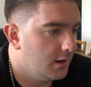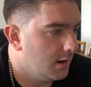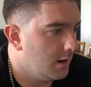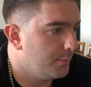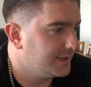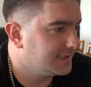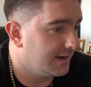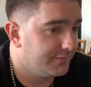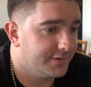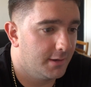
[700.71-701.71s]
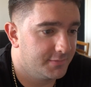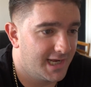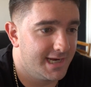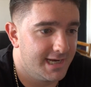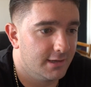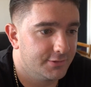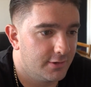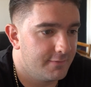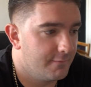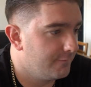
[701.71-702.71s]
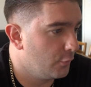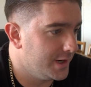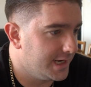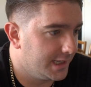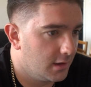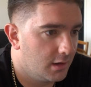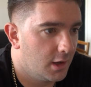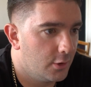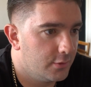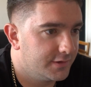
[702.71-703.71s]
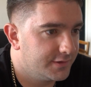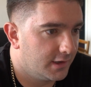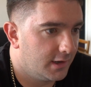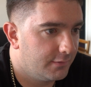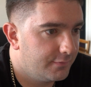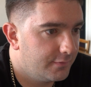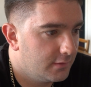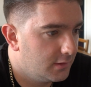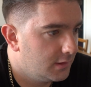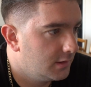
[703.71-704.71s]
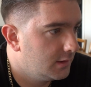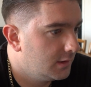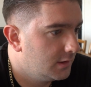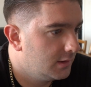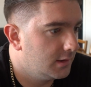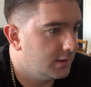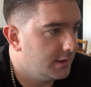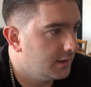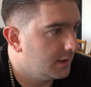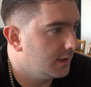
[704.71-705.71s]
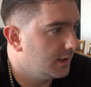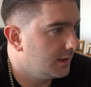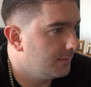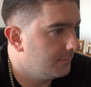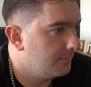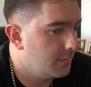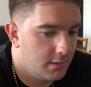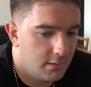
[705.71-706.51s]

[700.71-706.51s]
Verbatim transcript: I'm basically having to, I'm sat here now, sorry, voiding a load of stuff. Um,